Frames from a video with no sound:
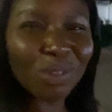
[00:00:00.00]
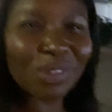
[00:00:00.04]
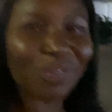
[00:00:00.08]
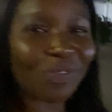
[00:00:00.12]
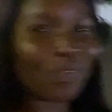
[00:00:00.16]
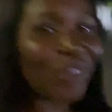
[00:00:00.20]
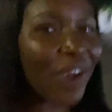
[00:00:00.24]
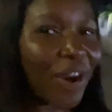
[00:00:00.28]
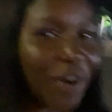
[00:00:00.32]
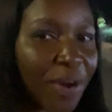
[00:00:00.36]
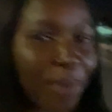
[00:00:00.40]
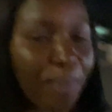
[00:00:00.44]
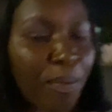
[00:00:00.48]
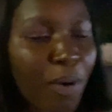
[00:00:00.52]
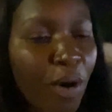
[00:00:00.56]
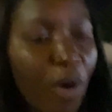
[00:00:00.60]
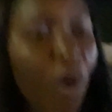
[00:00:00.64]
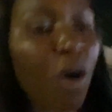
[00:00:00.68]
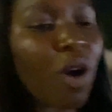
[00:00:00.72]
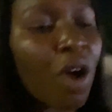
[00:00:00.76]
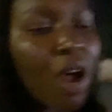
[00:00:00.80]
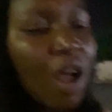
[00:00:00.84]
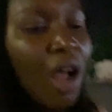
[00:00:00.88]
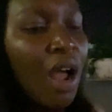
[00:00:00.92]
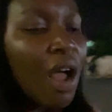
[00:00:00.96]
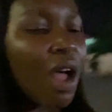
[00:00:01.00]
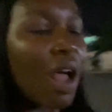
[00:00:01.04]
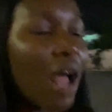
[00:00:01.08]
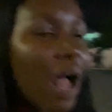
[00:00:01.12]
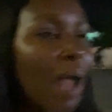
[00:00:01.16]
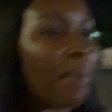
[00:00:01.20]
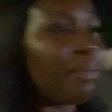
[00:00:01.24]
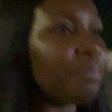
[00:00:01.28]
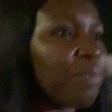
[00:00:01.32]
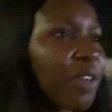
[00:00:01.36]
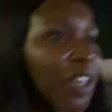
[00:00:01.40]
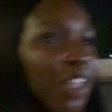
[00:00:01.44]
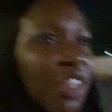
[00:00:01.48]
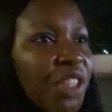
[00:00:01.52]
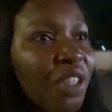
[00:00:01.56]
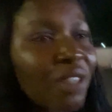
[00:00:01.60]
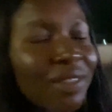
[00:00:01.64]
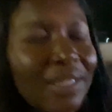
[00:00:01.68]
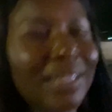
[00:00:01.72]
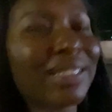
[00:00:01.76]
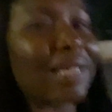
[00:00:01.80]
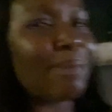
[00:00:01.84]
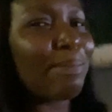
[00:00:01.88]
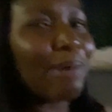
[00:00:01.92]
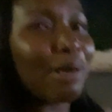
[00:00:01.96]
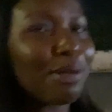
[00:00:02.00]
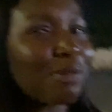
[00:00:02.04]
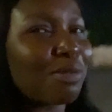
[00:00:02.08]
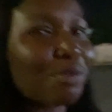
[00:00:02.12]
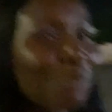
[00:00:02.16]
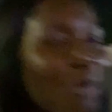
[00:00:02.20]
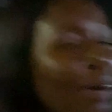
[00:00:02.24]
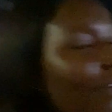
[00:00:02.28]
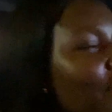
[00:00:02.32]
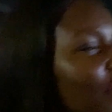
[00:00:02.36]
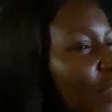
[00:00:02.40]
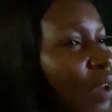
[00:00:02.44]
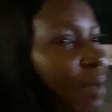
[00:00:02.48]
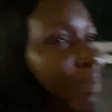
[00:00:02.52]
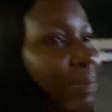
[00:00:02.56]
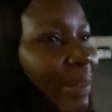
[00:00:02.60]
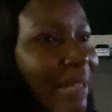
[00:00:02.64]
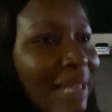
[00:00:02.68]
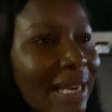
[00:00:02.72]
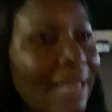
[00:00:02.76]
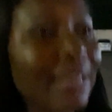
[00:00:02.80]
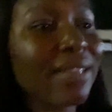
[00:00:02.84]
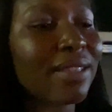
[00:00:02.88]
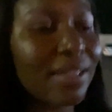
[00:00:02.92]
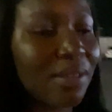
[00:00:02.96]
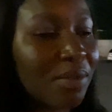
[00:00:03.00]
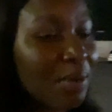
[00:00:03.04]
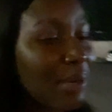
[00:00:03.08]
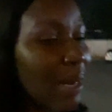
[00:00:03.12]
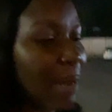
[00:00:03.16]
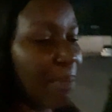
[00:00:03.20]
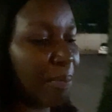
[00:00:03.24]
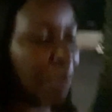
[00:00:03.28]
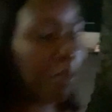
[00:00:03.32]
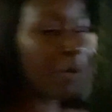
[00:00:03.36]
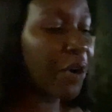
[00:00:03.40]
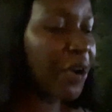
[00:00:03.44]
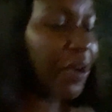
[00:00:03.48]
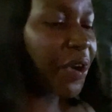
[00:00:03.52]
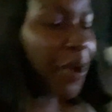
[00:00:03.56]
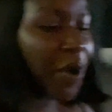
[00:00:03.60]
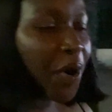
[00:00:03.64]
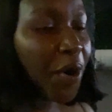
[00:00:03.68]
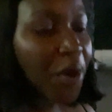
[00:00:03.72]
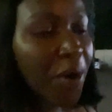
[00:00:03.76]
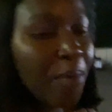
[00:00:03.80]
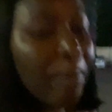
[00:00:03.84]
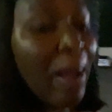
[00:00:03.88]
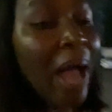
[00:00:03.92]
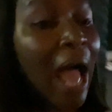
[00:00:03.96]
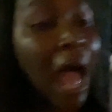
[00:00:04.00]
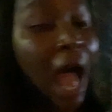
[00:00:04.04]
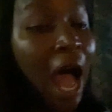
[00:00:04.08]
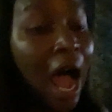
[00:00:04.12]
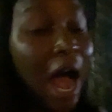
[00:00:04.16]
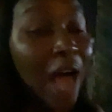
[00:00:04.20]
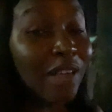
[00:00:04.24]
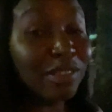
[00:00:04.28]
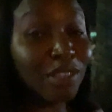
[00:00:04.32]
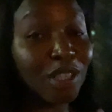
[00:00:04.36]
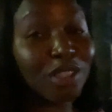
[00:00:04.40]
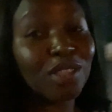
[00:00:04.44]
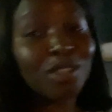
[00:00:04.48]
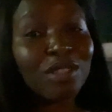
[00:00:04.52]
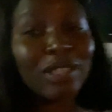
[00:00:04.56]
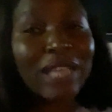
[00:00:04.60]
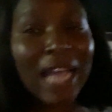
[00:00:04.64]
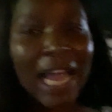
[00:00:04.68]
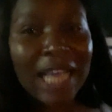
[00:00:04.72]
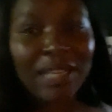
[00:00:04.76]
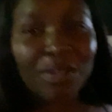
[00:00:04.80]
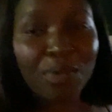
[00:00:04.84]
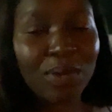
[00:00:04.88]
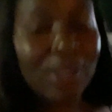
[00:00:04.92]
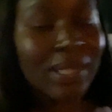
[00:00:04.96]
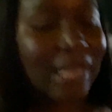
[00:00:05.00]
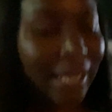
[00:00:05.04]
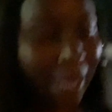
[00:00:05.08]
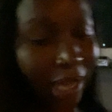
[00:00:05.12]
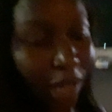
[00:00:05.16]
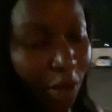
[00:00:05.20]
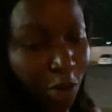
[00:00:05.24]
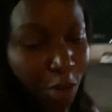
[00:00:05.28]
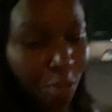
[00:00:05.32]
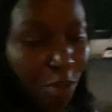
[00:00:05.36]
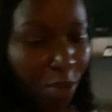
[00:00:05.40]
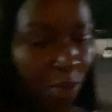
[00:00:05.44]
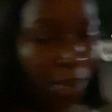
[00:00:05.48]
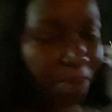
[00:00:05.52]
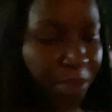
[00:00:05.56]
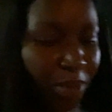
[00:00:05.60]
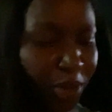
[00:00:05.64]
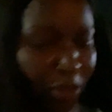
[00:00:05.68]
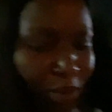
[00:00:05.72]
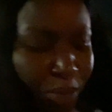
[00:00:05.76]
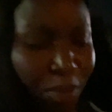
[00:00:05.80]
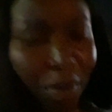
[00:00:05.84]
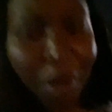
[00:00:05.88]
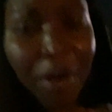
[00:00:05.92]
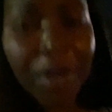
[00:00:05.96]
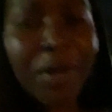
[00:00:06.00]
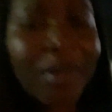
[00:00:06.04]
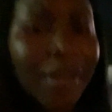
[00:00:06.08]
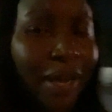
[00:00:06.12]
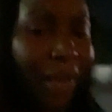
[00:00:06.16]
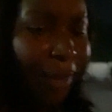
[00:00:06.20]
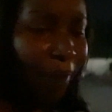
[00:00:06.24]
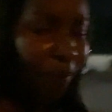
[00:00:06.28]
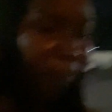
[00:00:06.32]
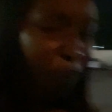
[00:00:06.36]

very poor. I'm very sure this is about 12 something and this is when I'm going home. I'll talk to you guys once I get home or maybe tomorrow, okay?